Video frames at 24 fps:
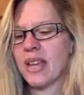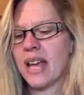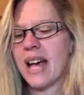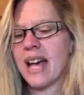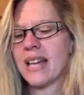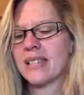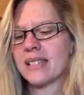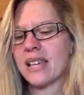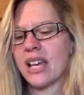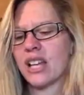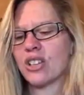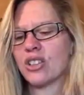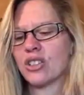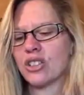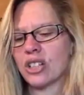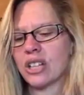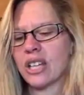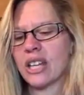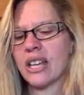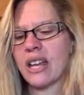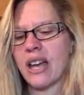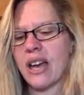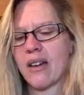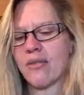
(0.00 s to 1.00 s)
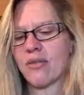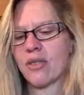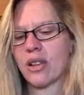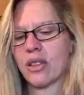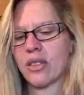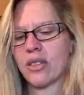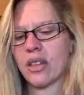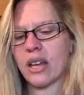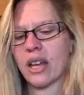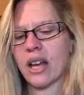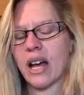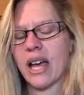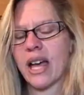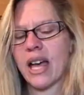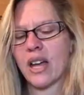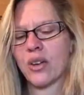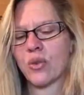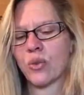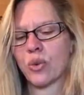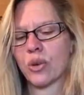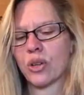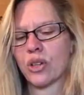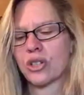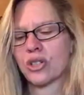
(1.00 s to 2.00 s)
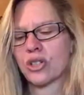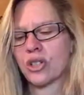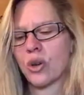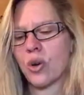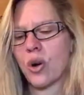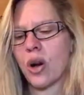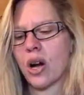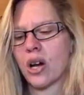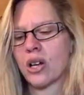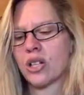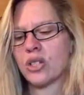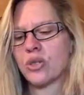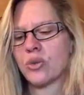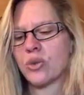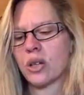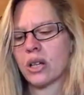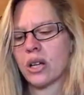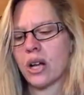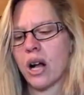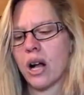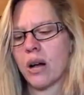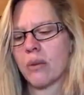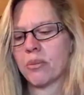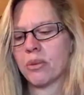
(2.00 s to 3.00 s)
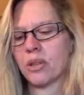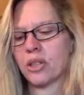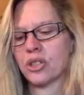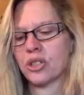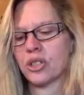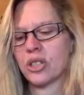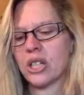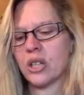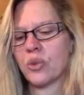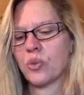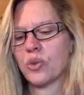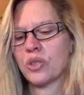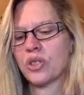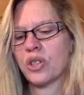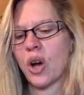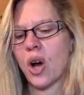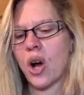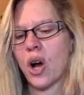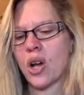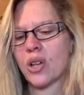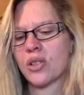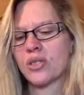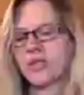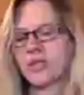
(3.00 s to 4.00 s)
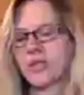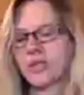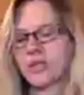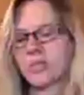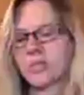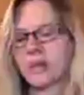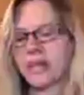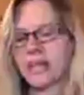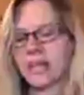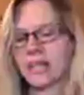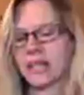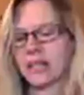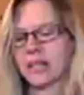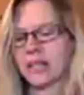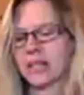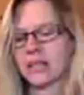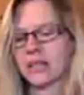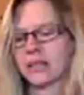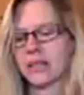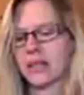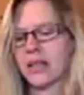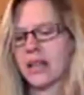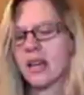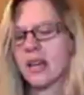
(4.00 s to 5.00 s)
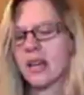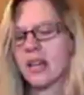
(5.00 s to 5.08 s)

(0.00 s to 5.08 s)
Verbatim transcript: "As I look at everything I had worked so hard to accomplish, it was all so meaningless,